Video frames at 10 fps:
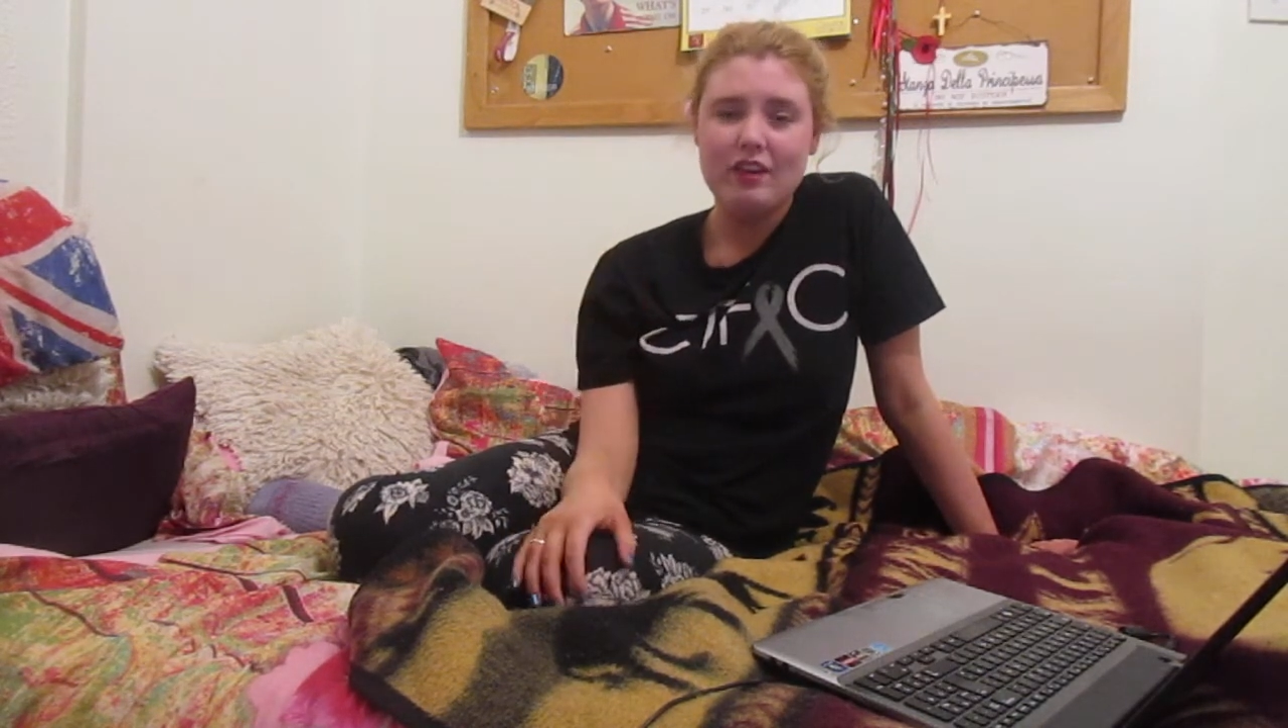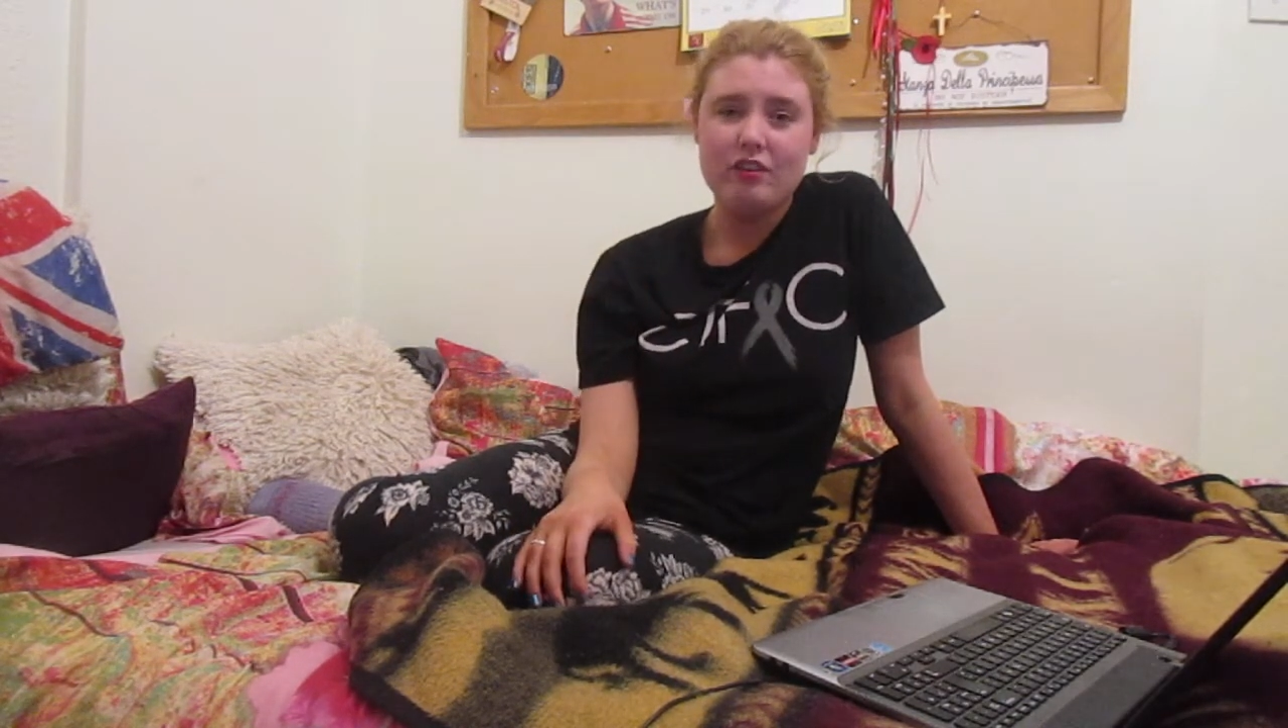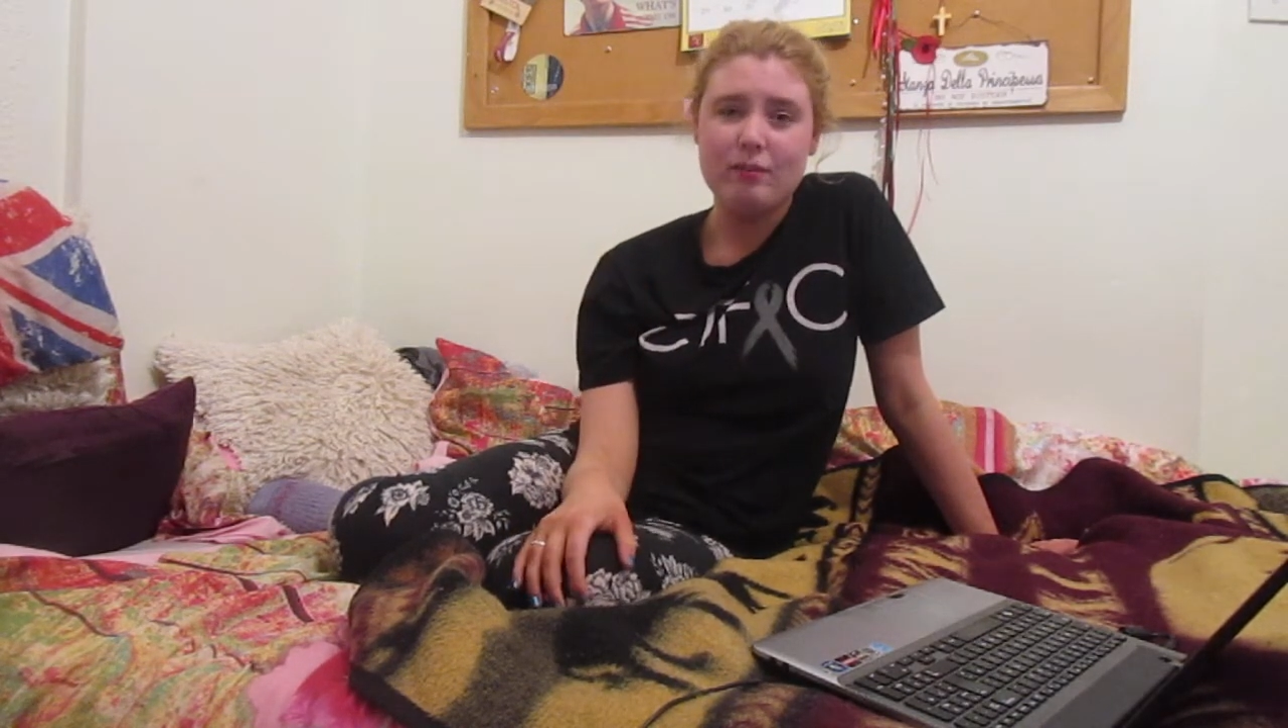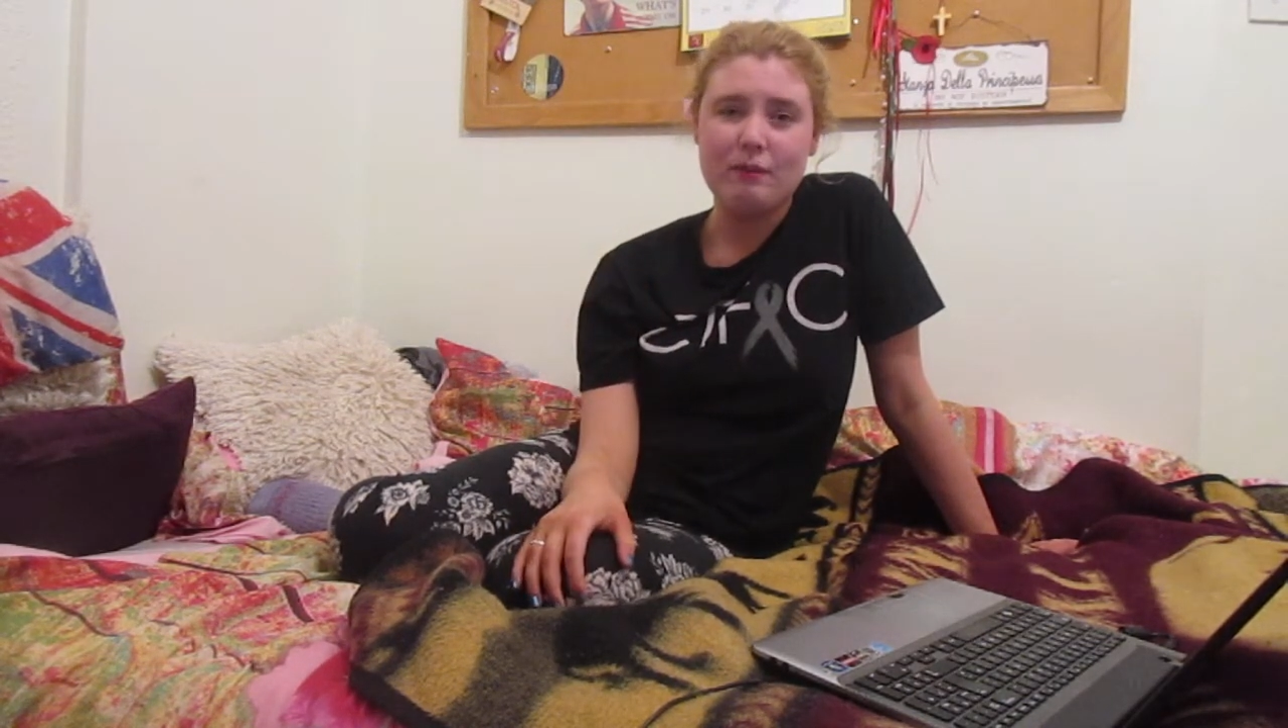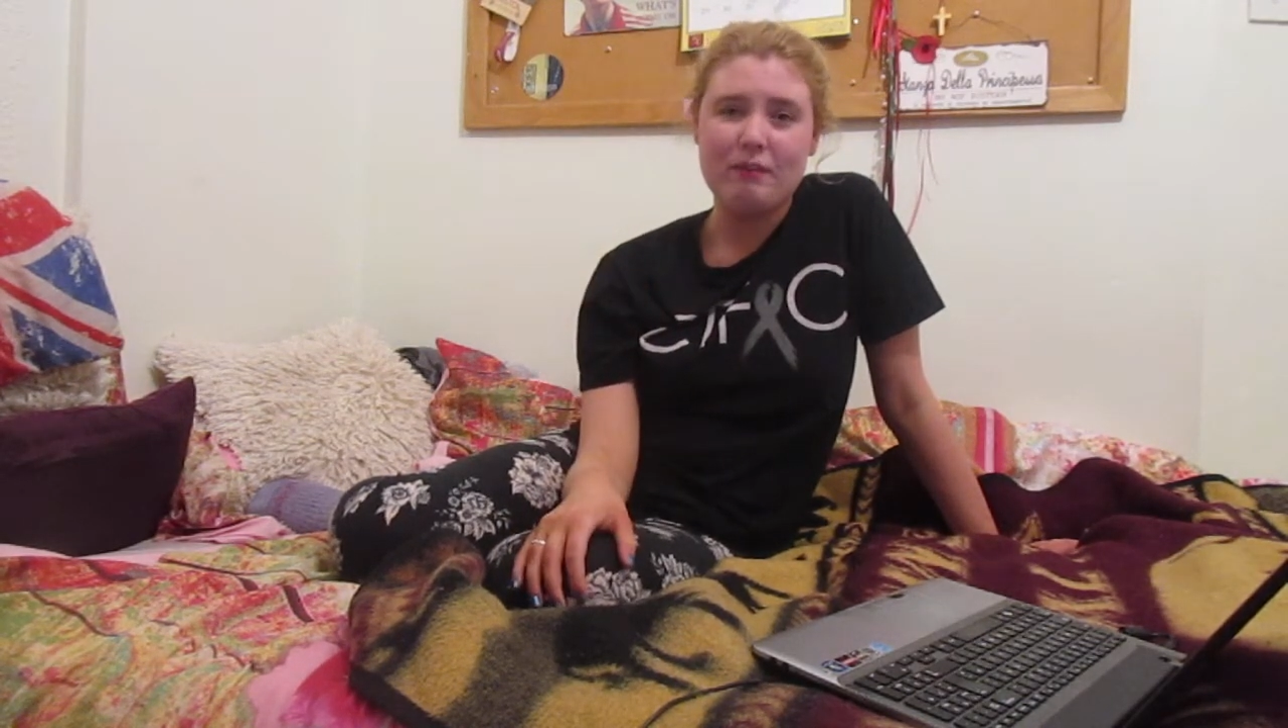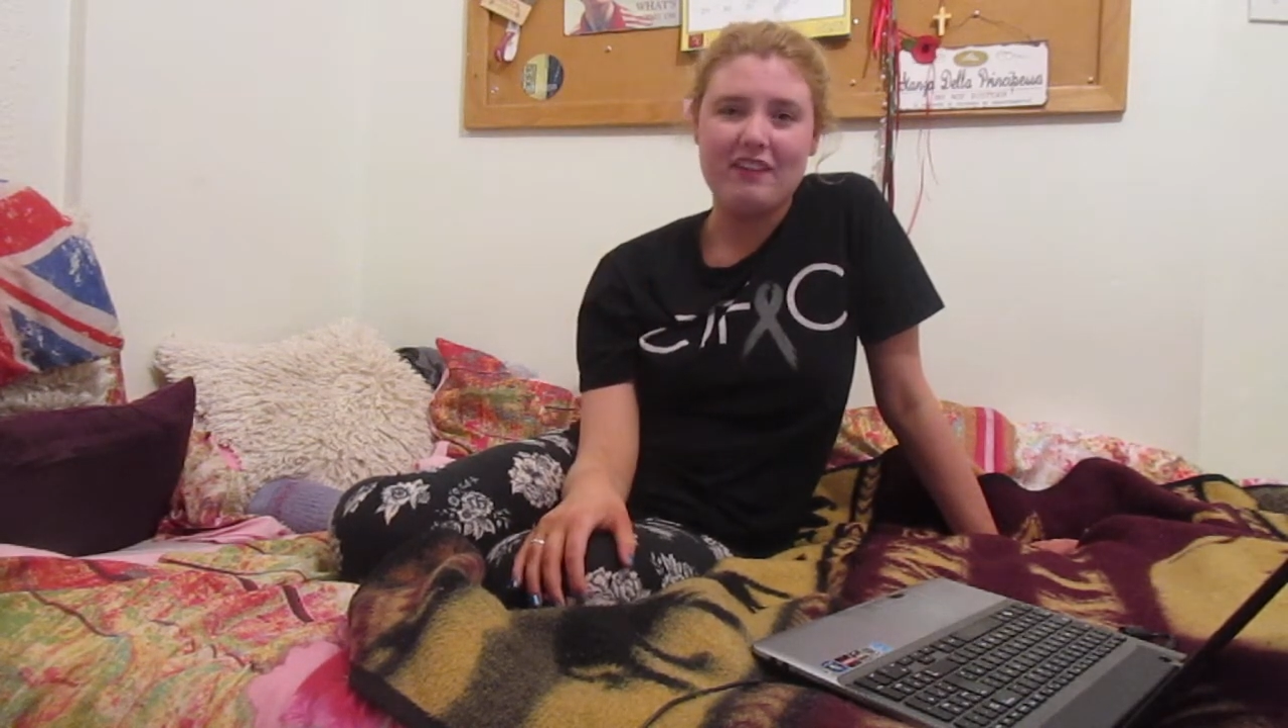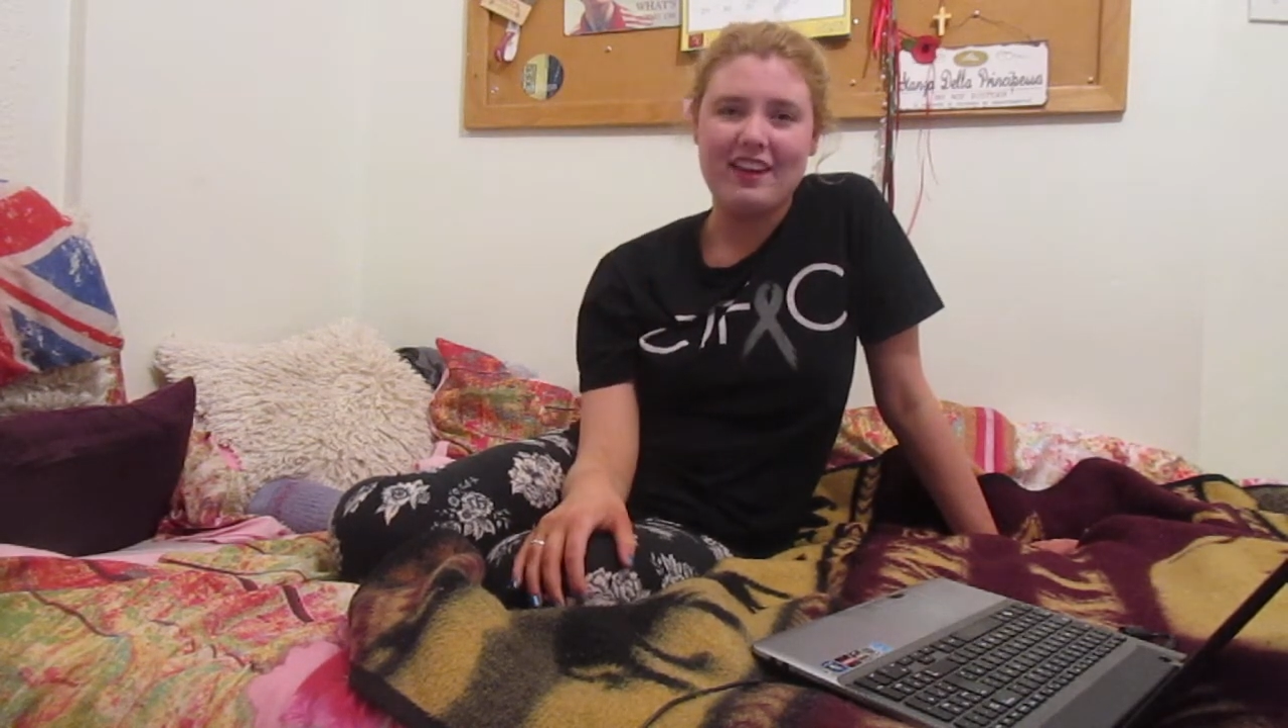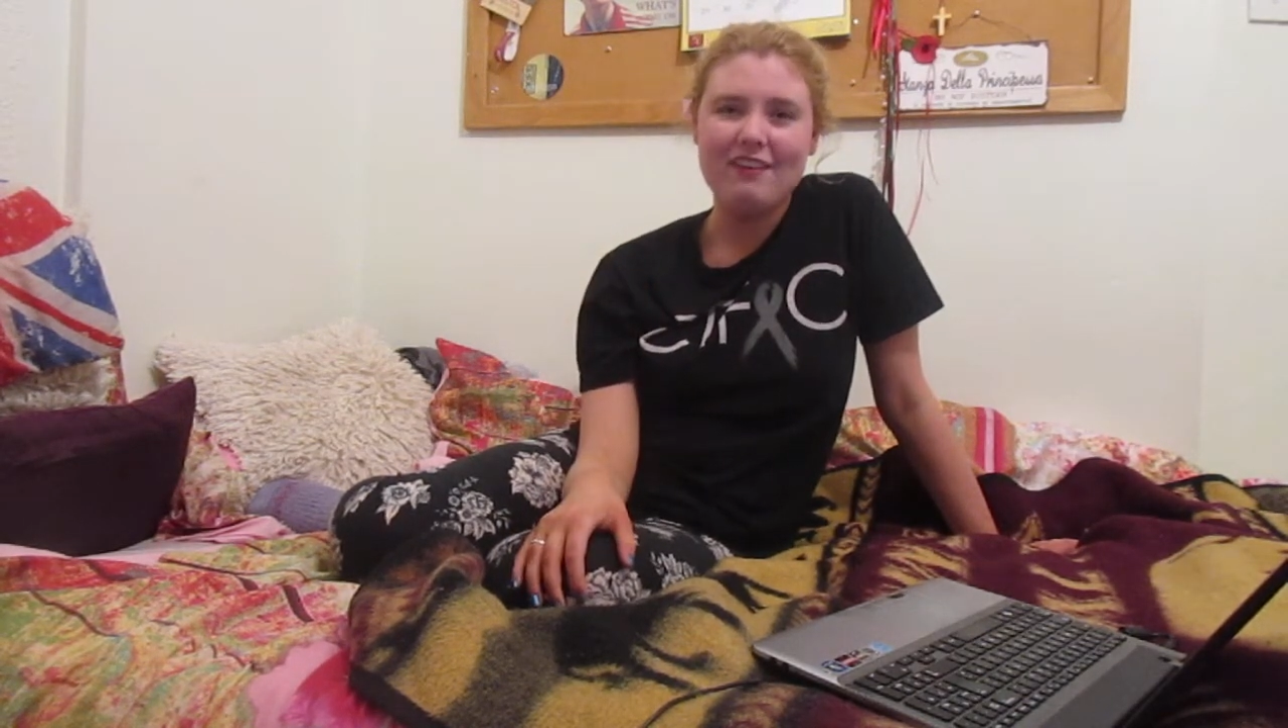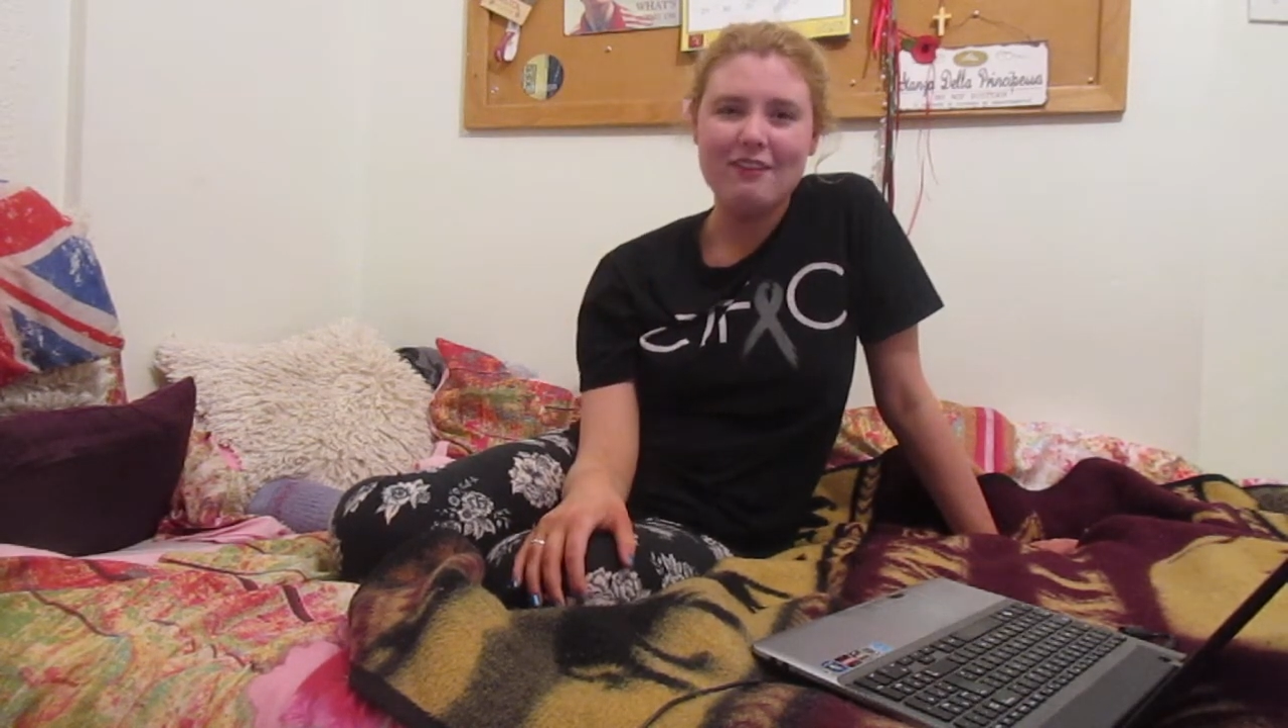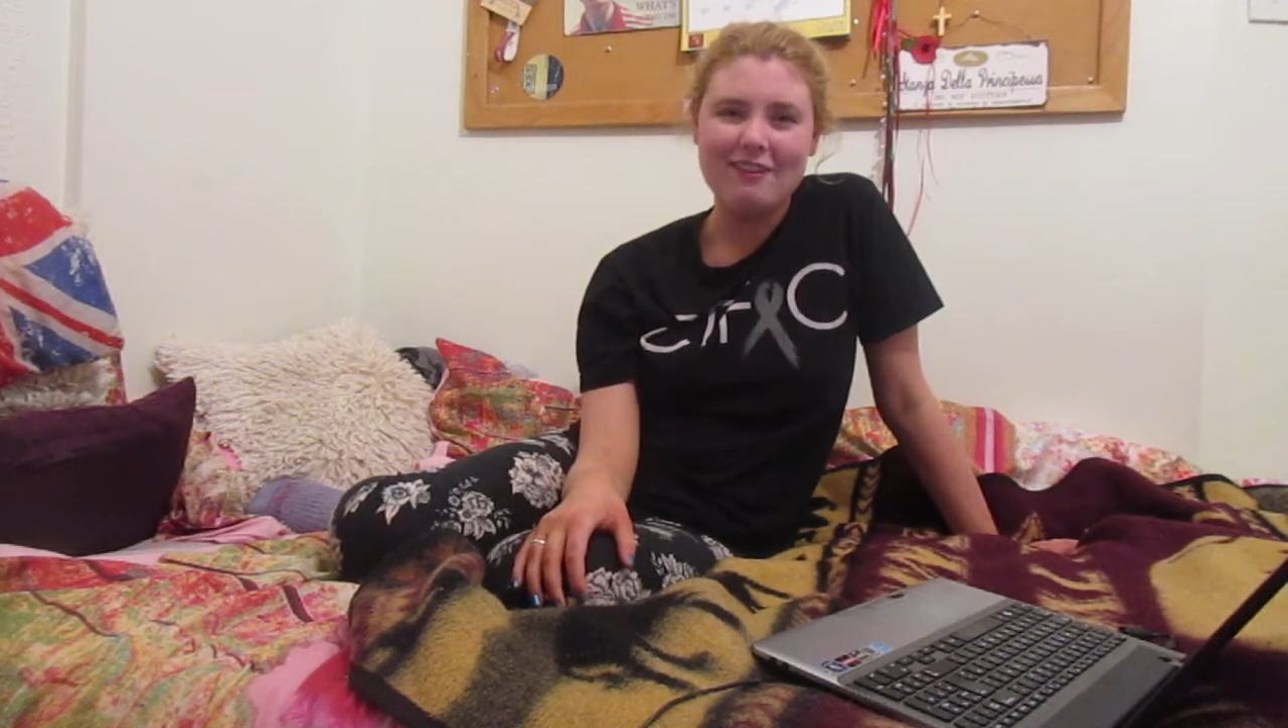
Jemima Vale,